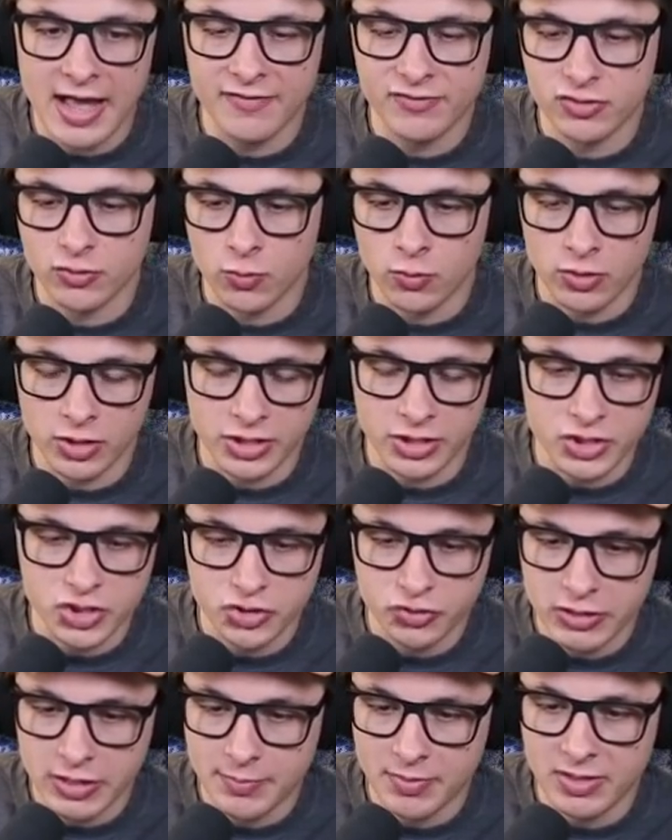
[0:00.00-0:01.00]
or
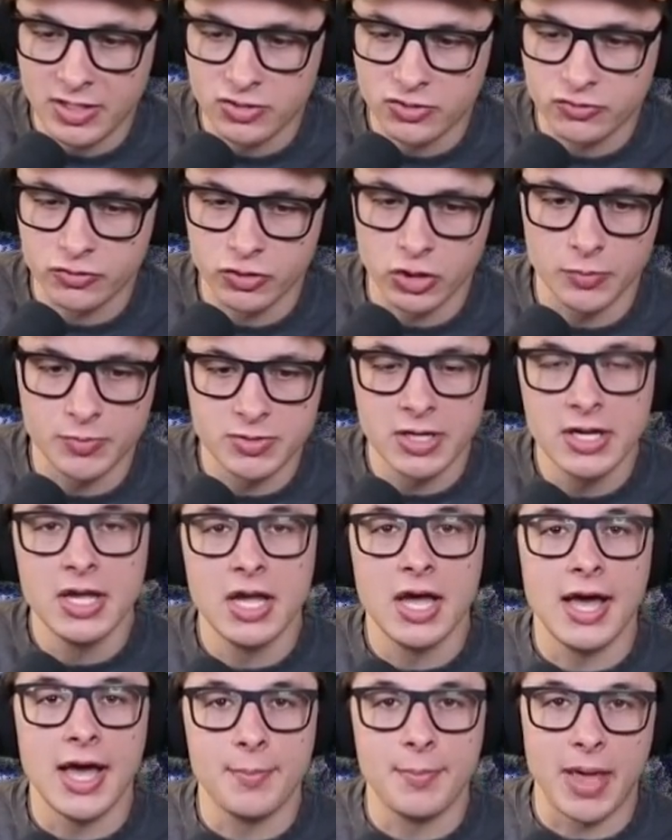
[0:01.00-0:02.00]
conscript these troops
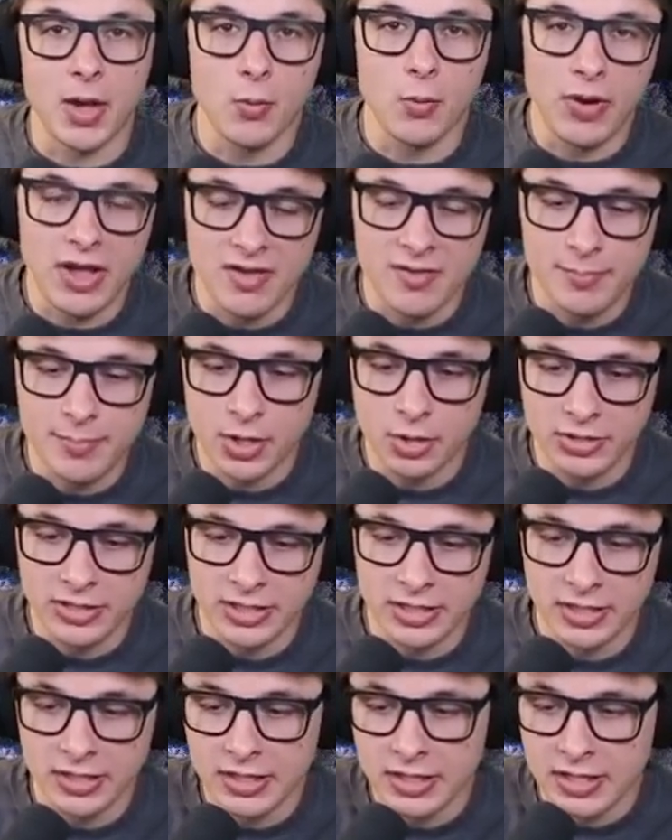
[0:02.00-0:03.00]
by way of
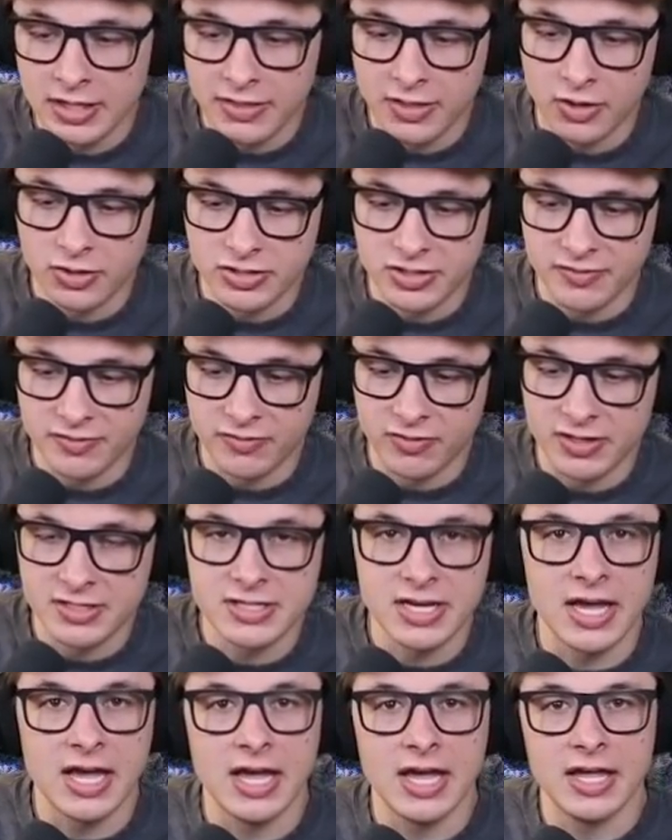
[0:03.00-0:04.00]
building their different
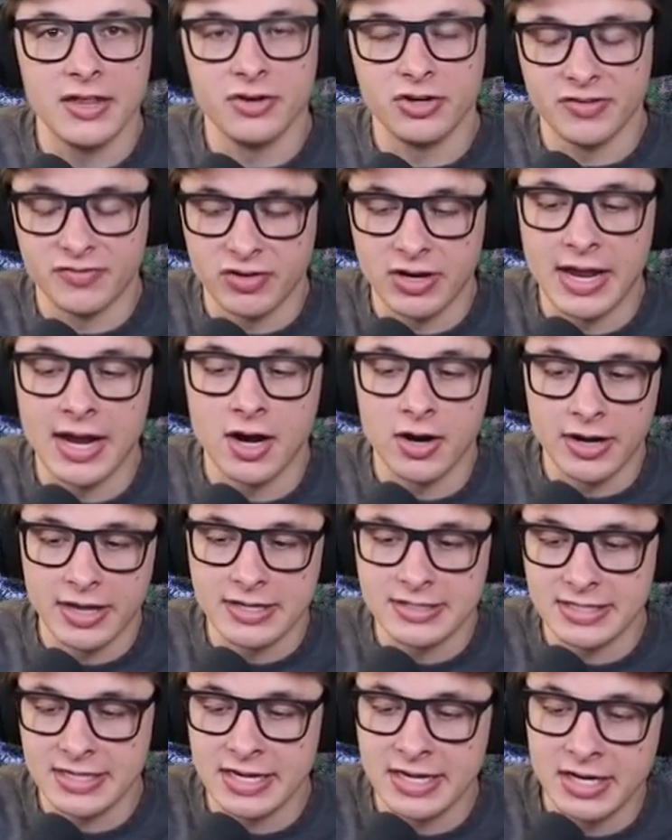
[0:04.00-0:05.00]
areas in